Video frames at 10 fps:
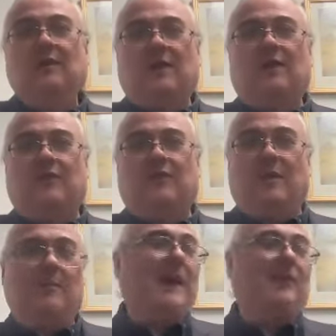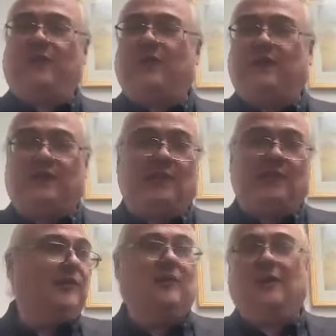kind of going back to
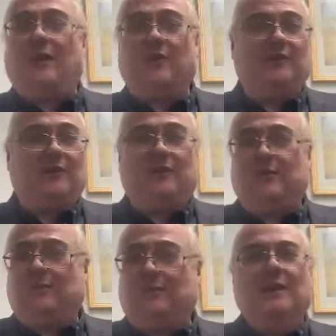Fétis and others in the